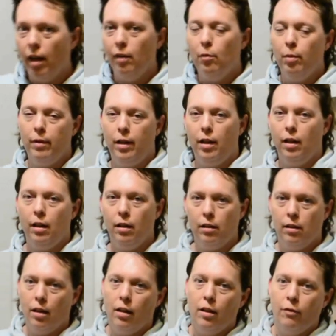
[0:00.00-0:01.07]
everybody,
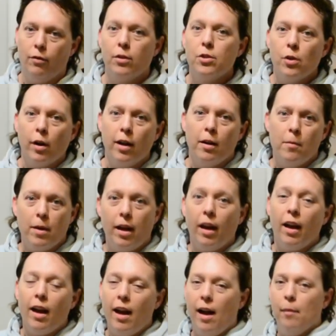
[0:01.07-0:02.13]
thank you for joining me.
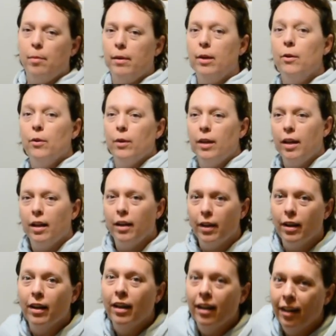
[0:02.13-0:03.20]
Happy New
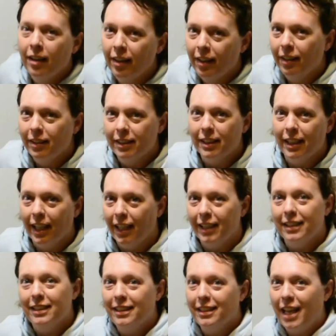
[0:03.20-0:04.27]
Year.
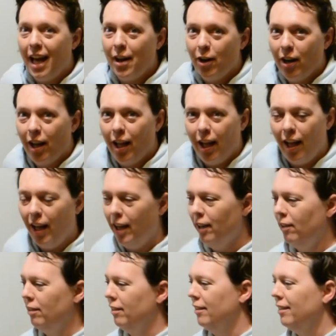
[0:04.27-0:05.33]
Today's Saturday,
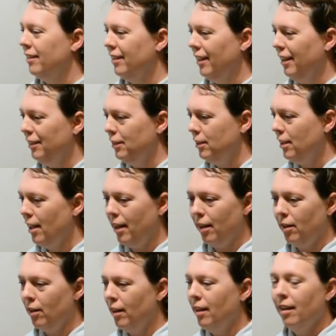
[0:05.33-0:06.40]
I think it's
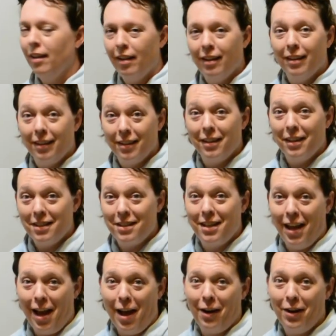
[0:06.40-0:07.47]
2nd. Today's
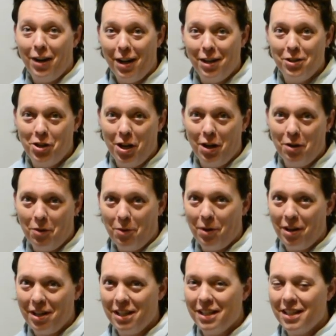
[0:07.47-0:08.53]
Saturday,
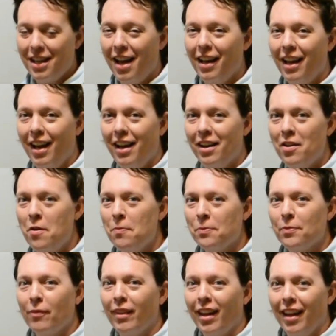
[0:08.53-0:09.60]
January
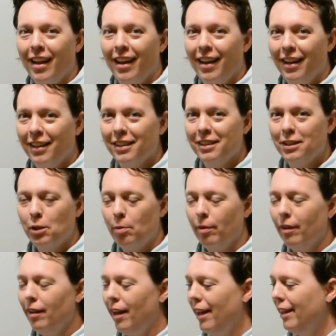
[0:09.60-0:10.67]
2nd. And
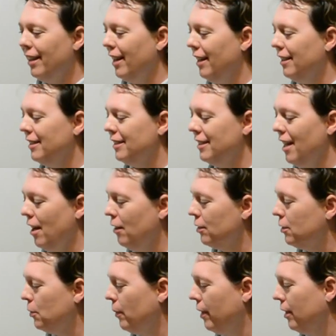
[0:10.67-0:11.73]
super glad that it's now
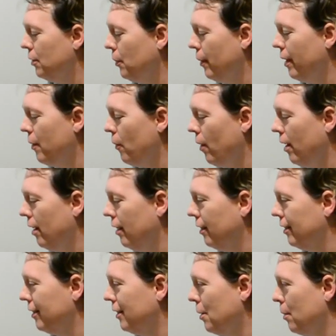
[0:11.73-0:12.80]

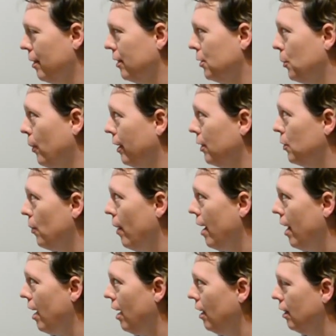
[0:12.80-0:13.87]
2021, no more
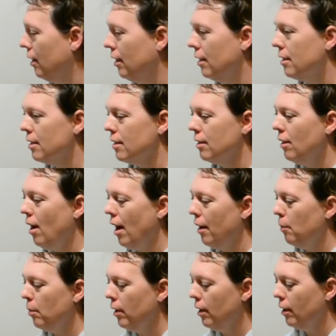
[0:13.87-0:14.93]
2020. This has got
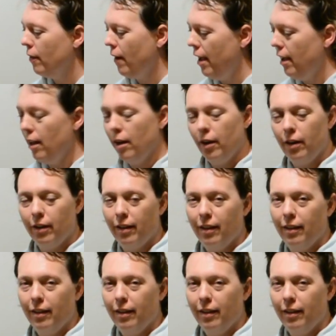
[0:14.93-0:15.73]
to be a great year